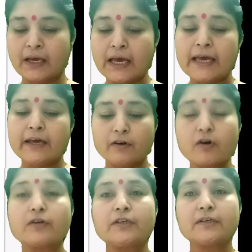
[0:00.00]
He
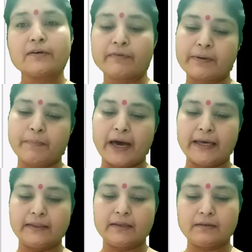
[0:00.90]
cooked for
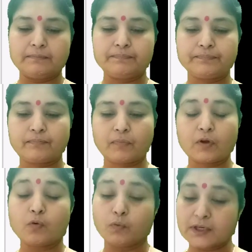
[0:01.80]
Mahendra,
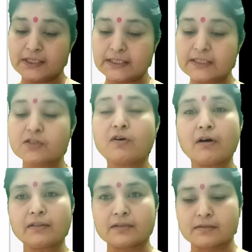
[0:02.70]
washed his
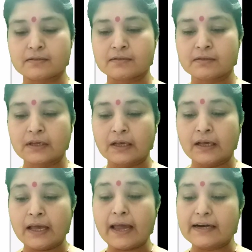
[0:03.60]
clothes,
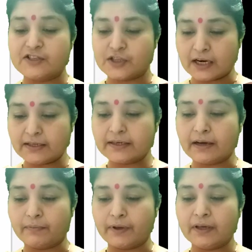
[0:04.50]
and chatted
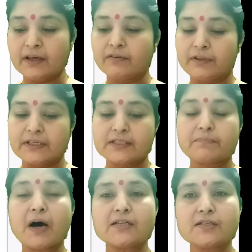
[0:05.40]
away with his
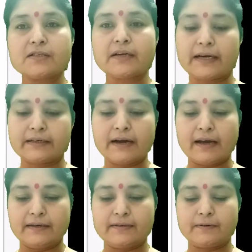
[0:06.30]
master at
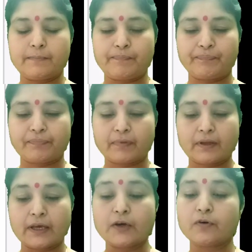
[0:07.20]
night.
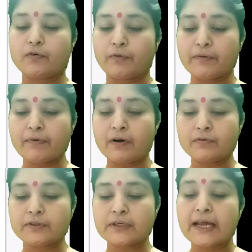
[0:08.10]
He could weave
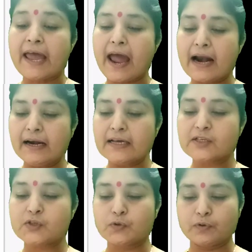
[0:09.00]
out
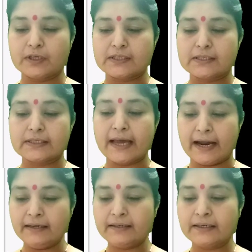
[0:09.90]
endless stories
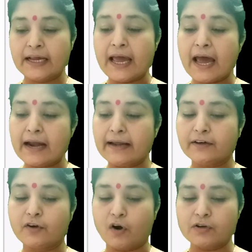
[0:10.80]
and
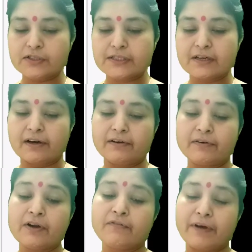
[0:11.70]
anecdotes
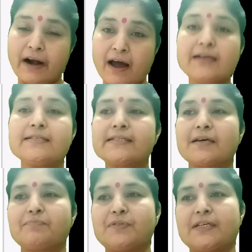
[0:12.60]
on varied
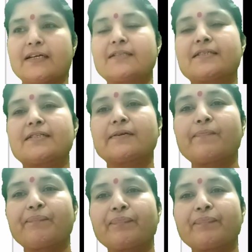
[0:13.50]
subjects.